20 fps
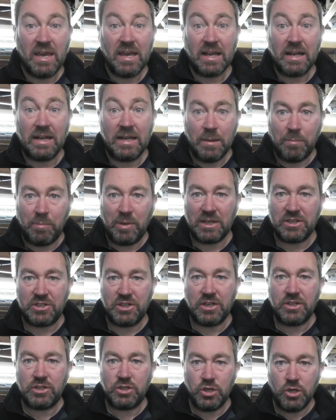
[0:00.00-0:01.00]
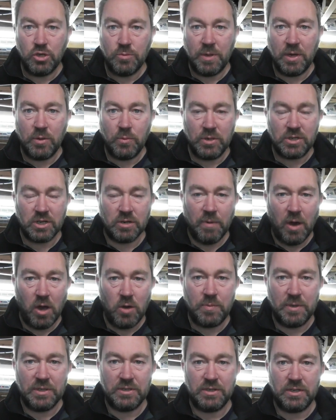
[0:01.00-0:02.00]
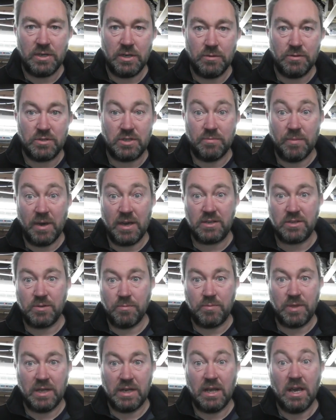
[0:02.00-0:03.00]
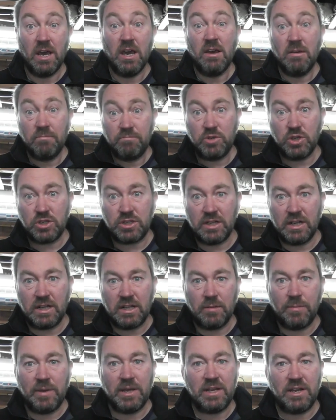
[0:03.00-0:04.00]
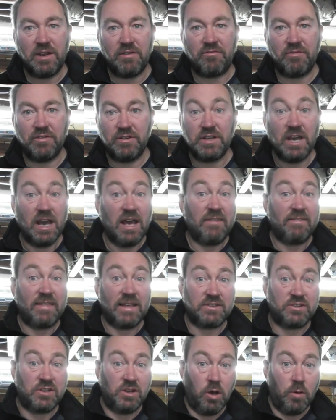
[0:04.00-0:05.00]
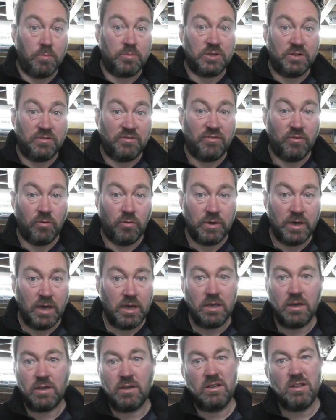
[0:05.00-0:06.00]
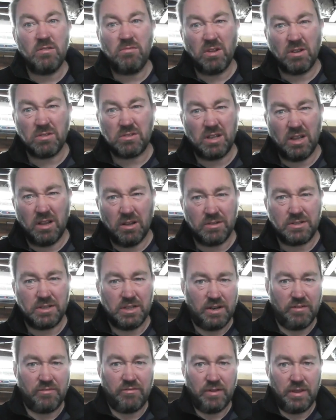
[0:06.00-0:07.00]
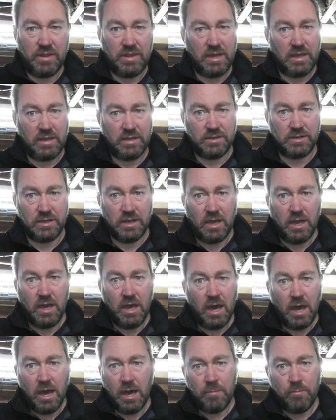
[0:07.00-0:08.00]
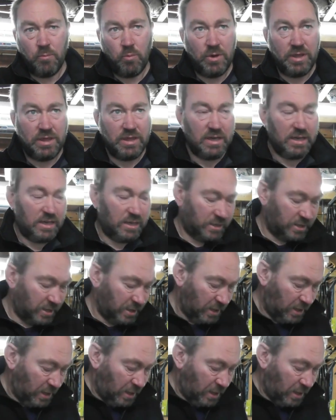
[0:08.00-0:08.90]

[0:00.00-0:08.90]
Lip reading: clear plastic tubing which I'm hoping to use to make something just a little bit different. That's an option for you. You can do lots and lots of different things with these.